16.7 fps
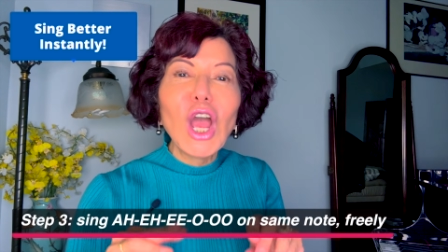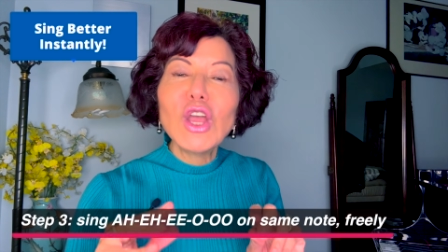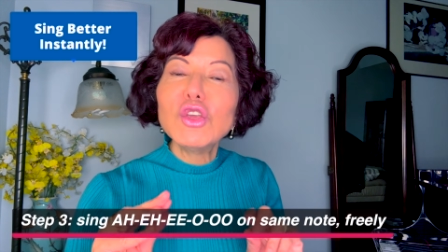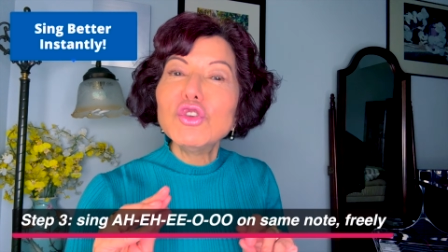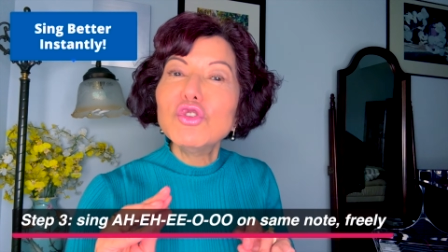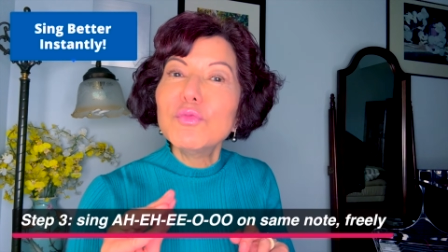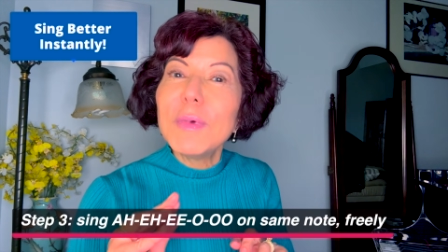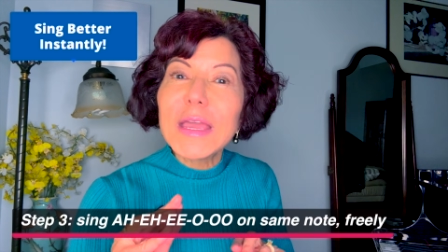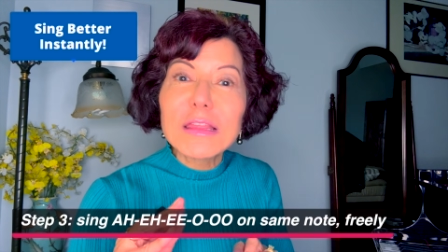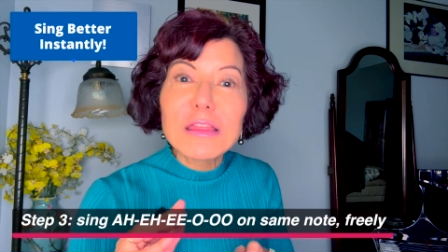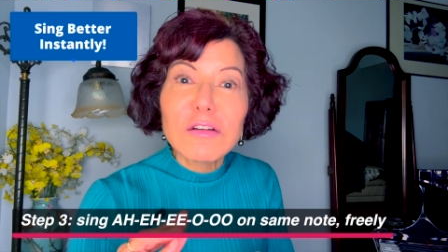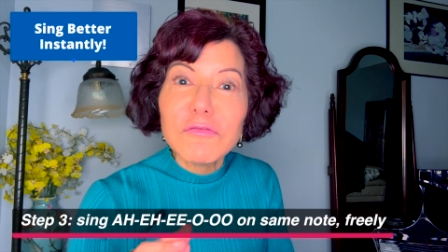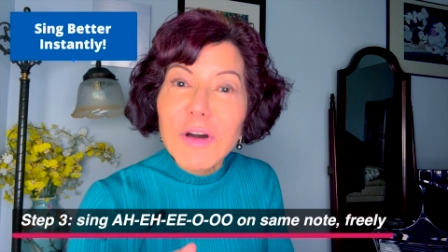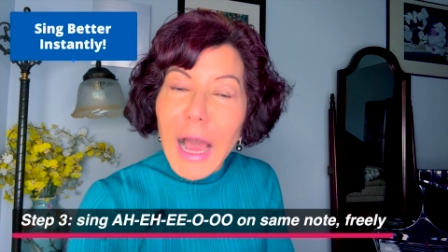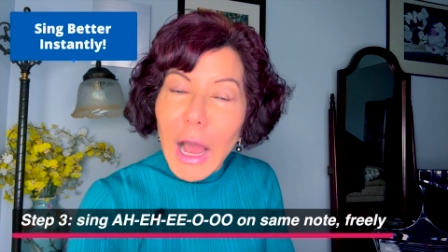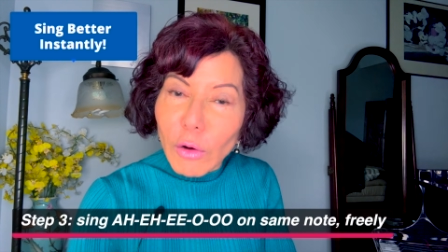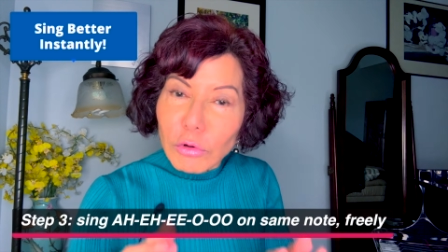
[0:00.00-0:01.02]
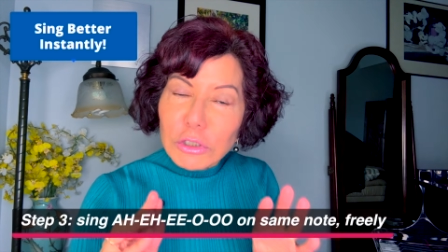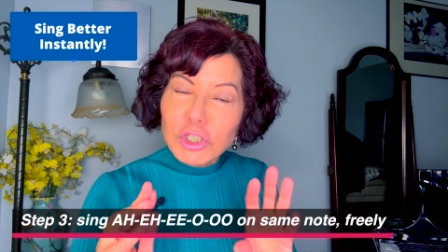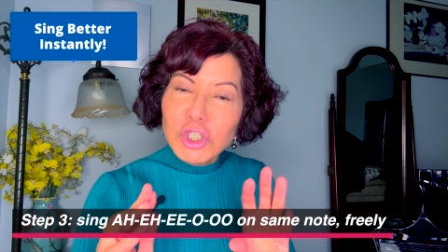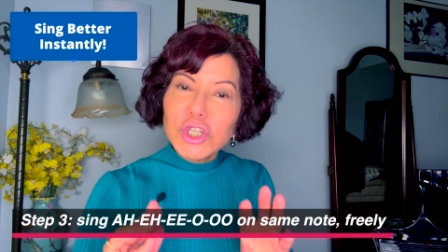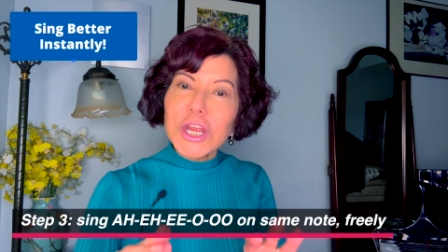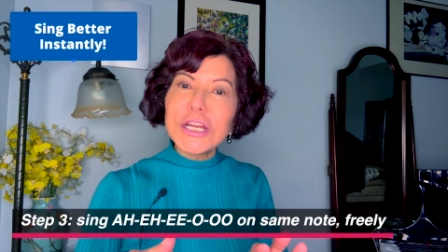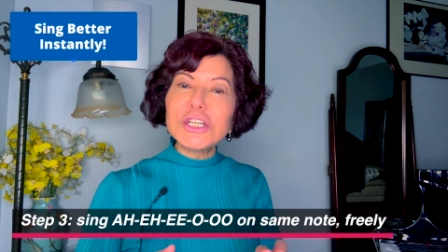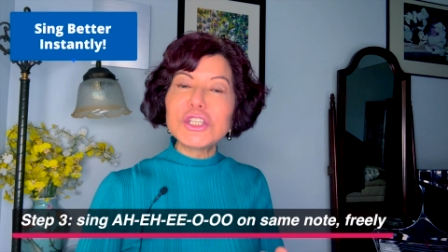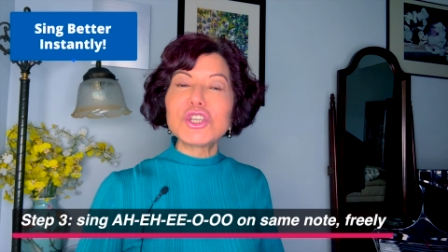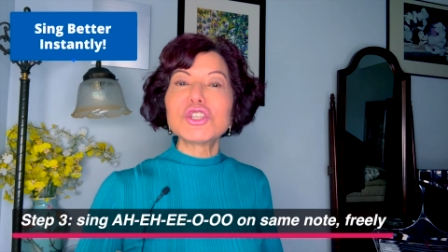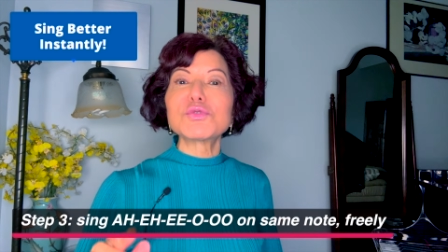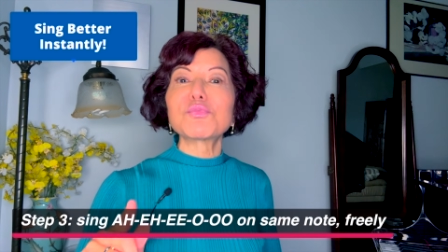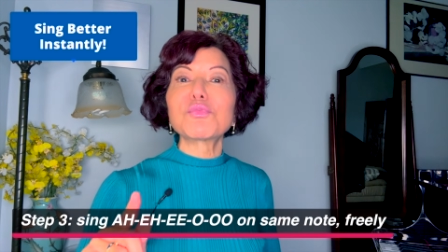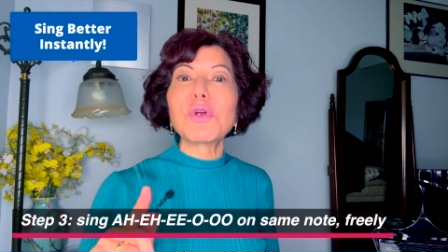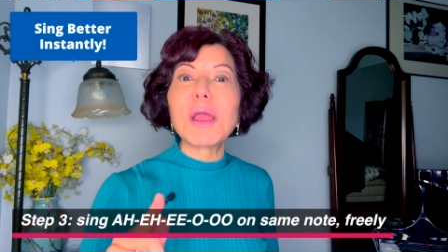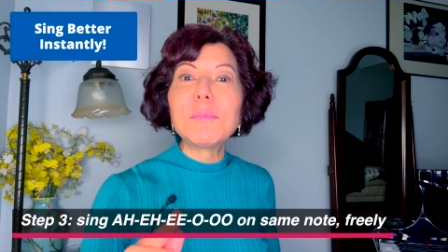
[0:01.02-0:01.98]
you make the vowel changes
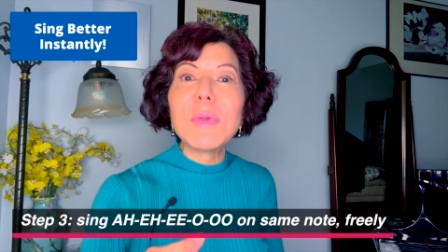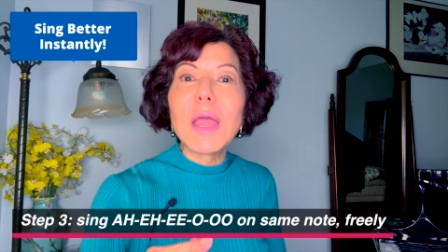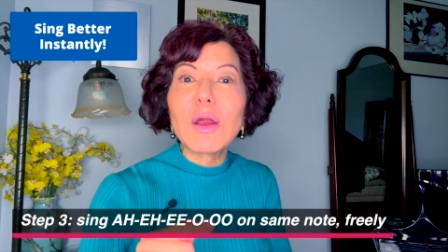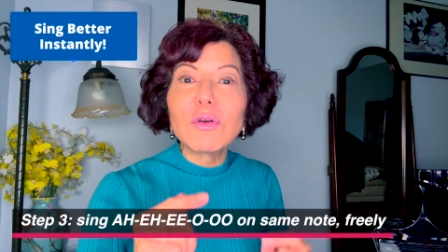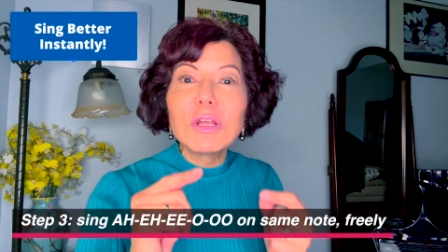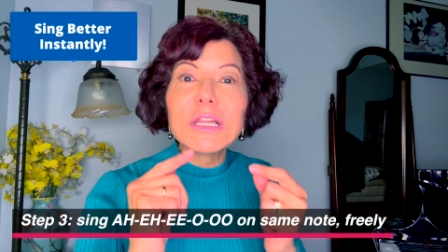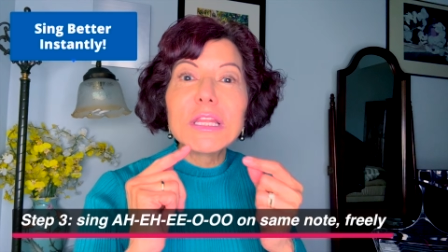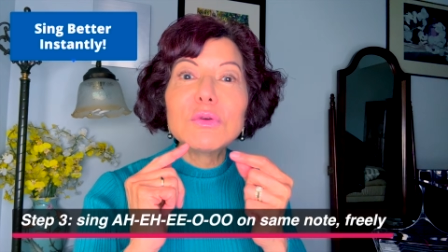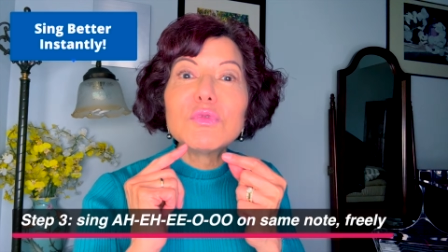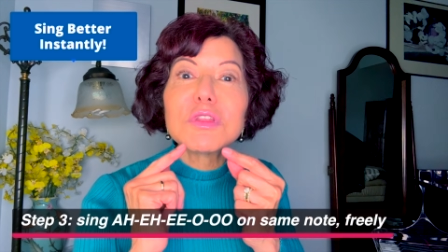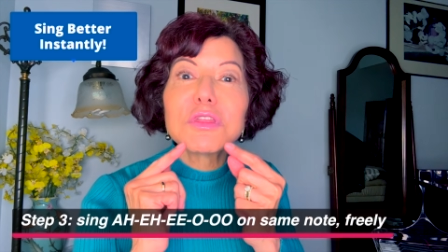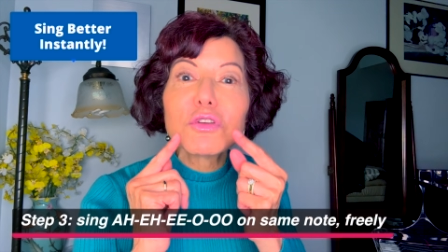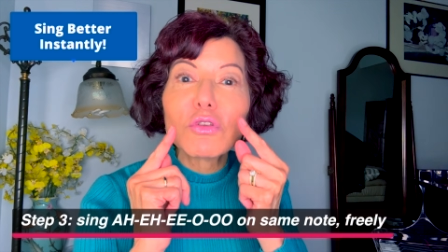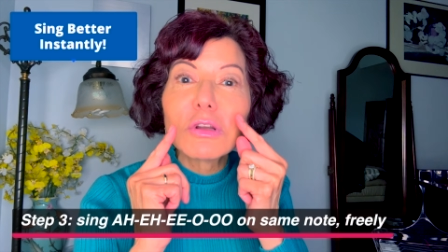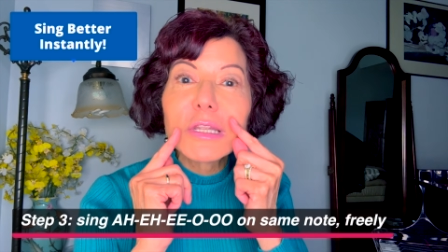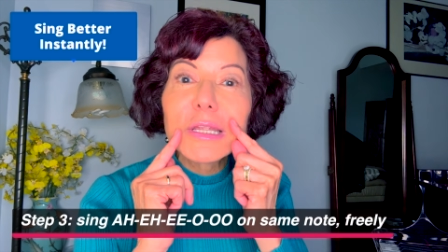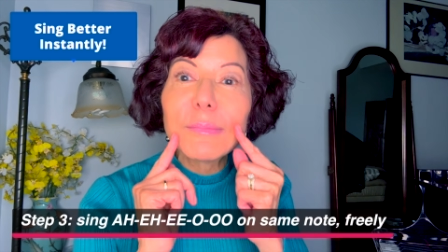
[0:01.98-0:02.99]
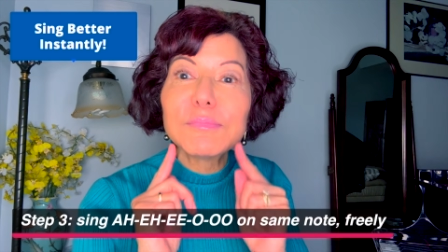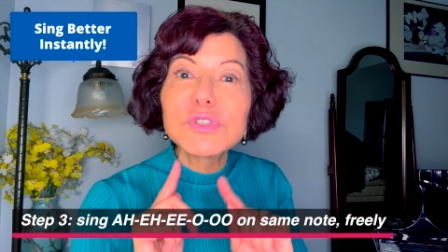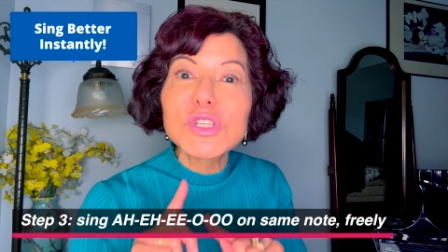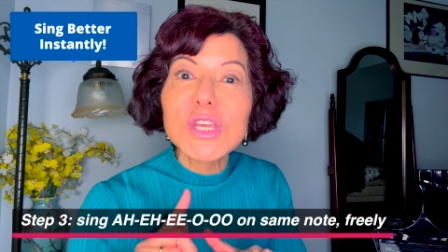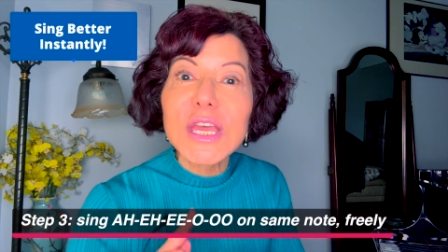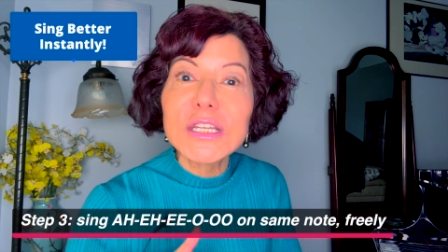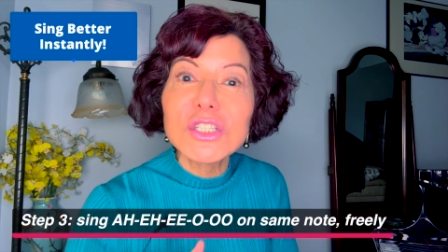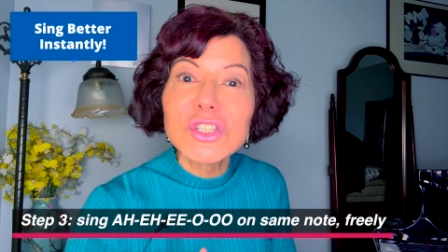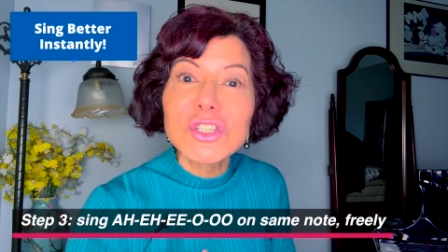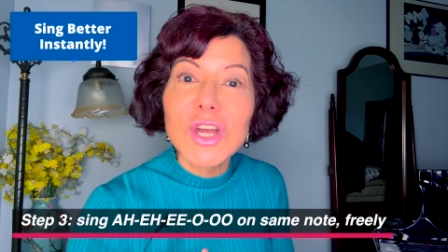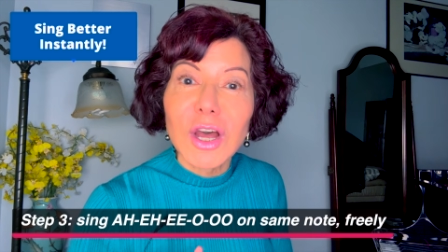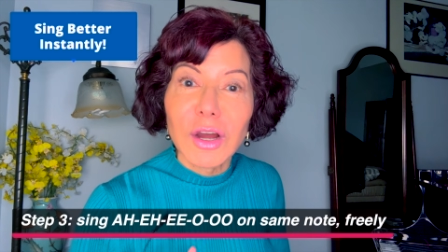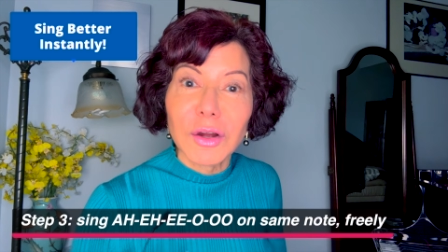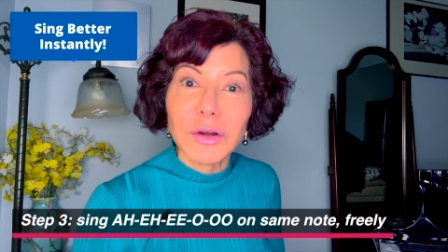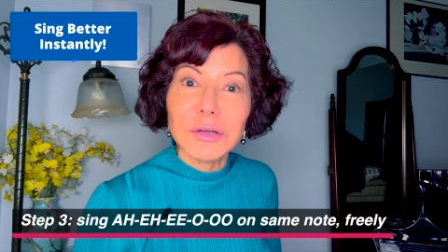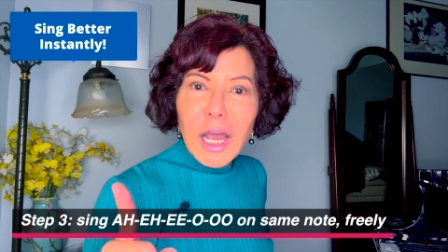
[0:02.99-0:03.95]
primarily with your lips and
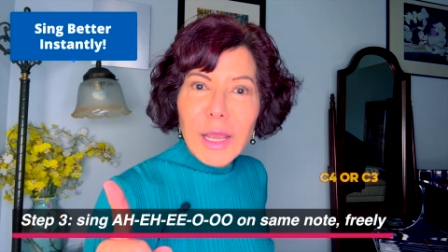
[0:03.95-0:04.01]
tongue.